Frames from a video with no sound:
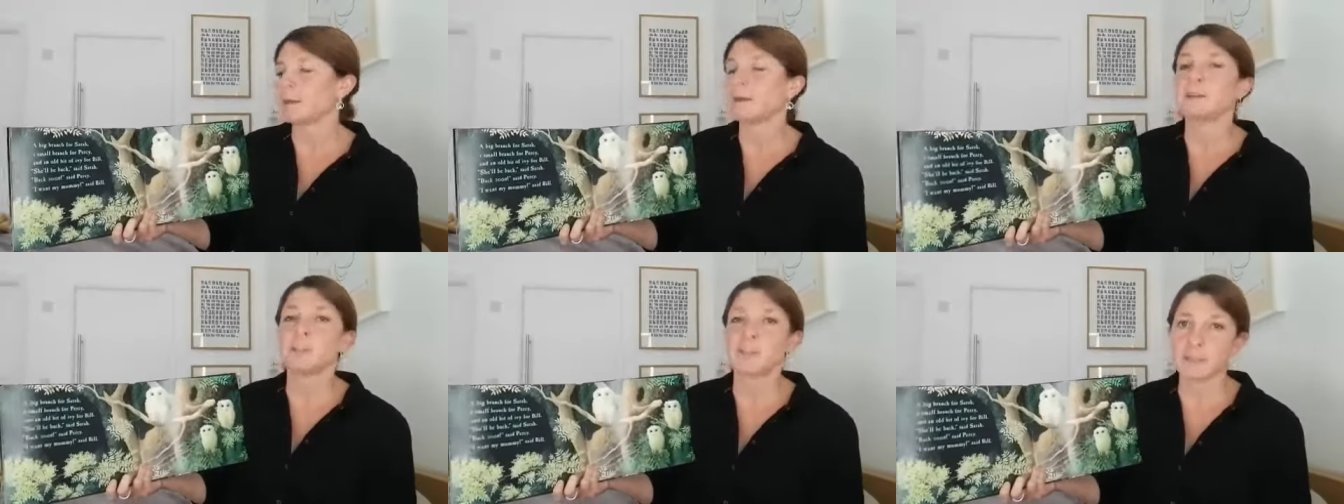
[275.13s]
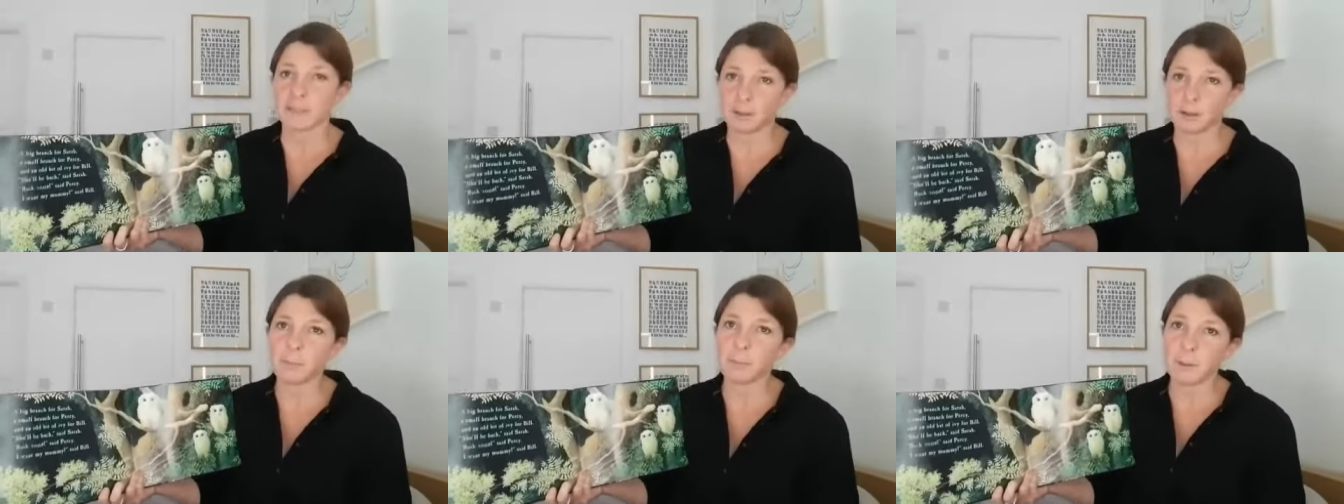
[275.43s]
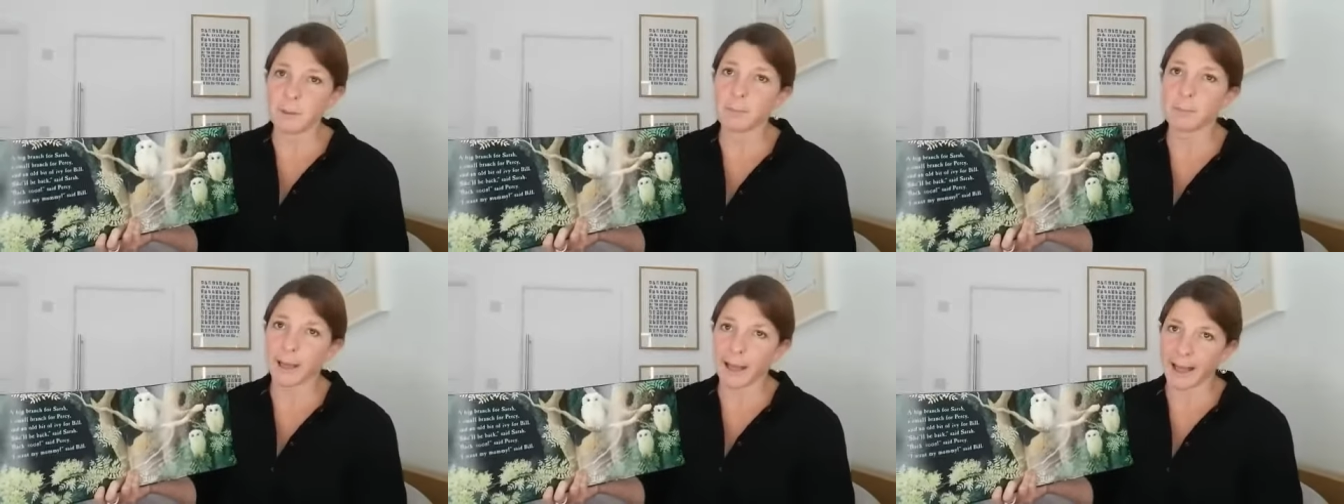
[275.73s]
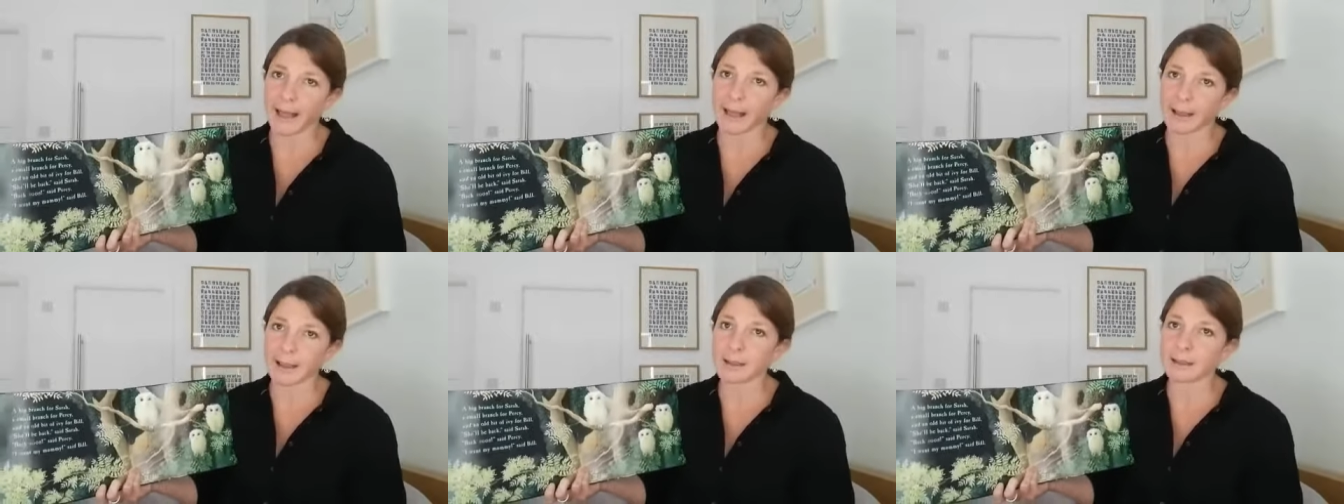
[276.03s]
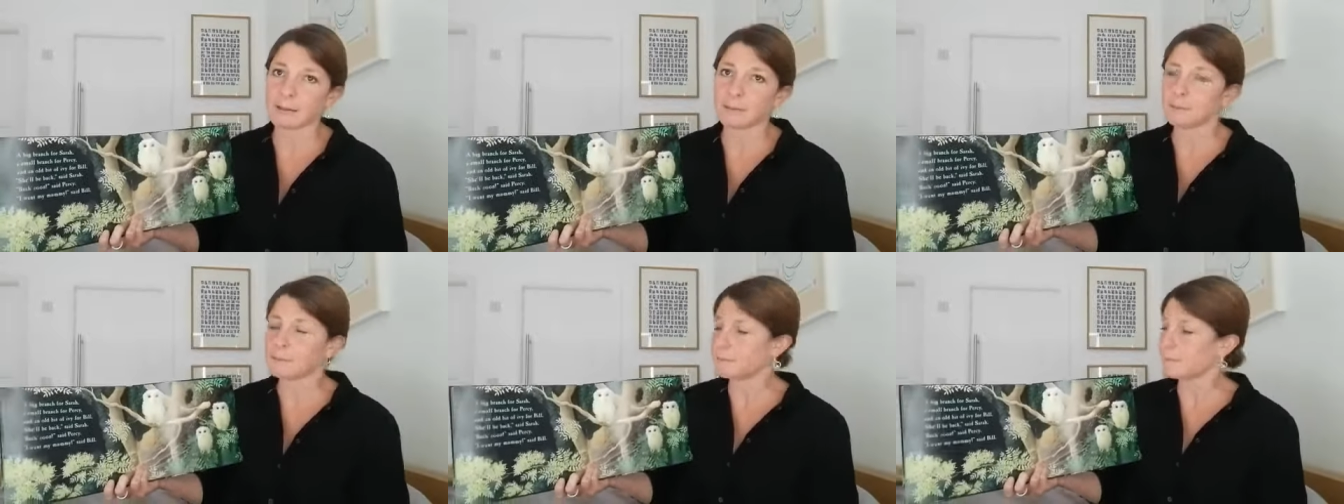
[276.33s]
She'll be
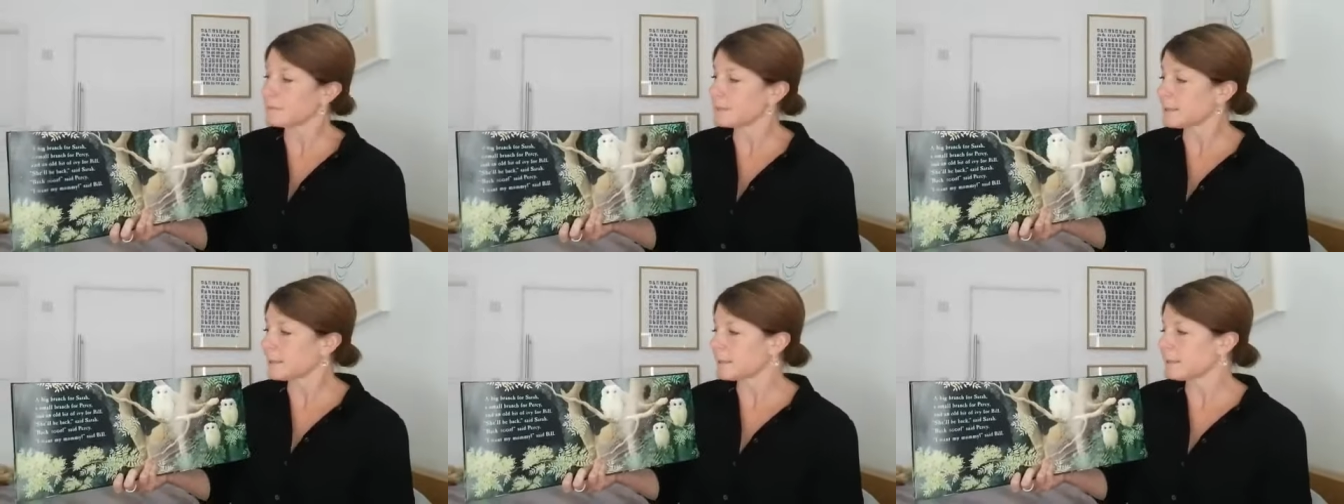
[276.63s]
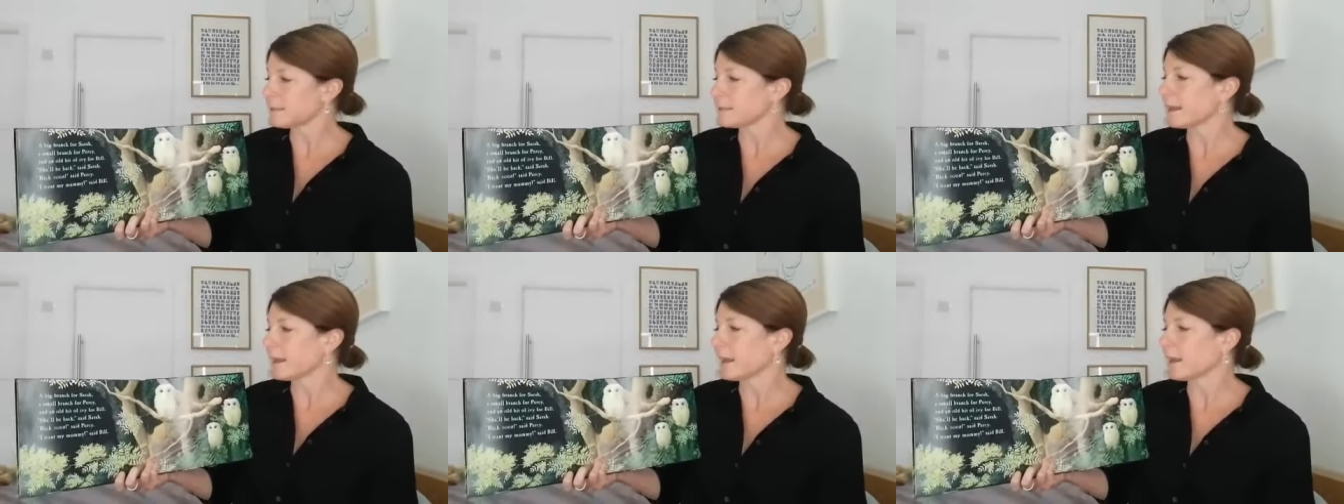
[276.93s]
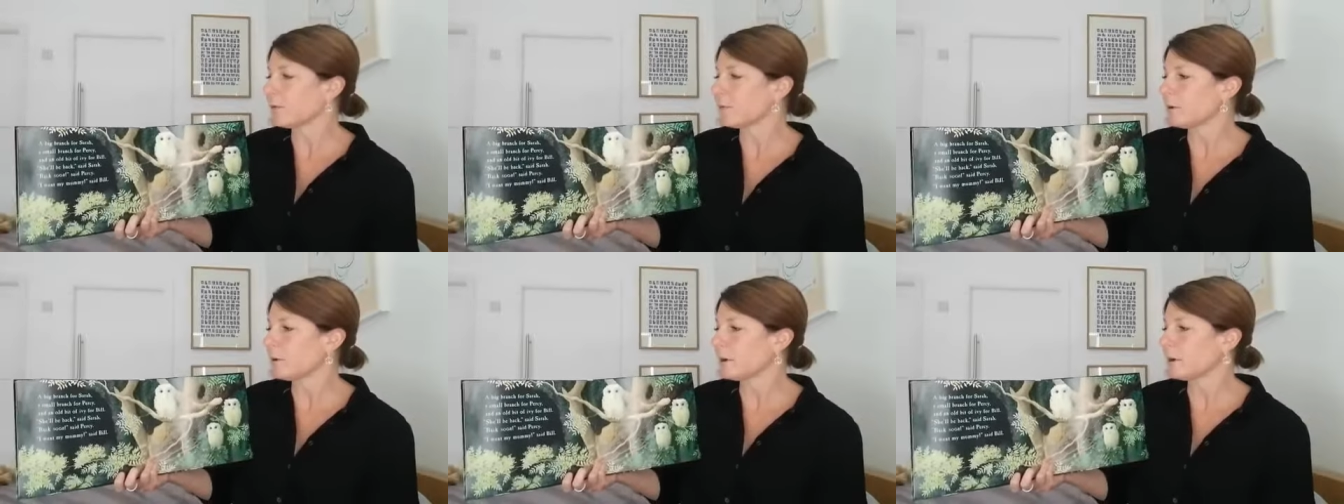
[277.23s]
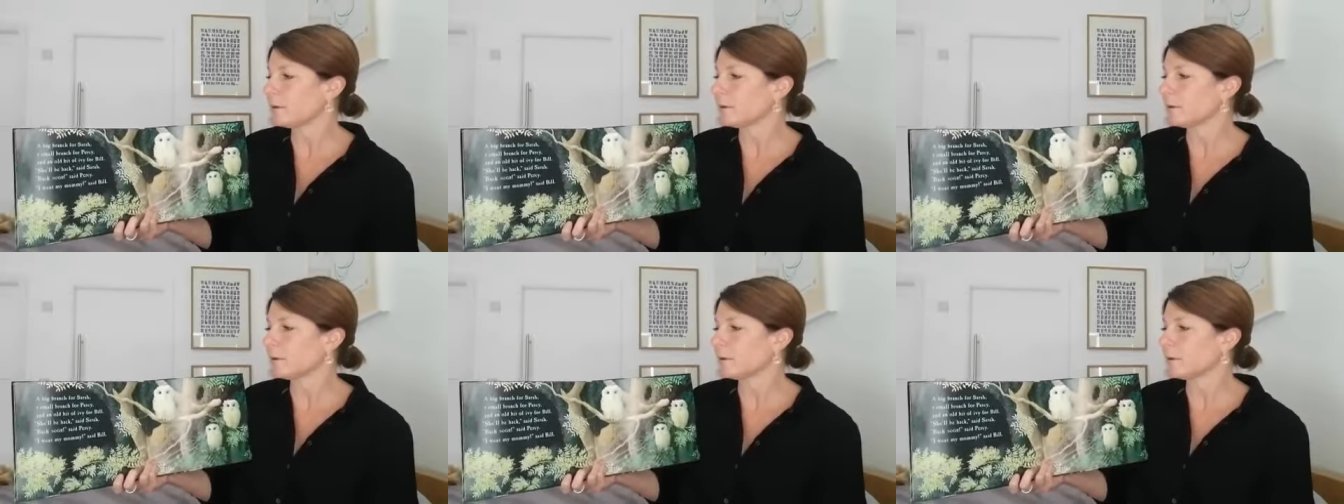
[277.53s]
back, said Sarah.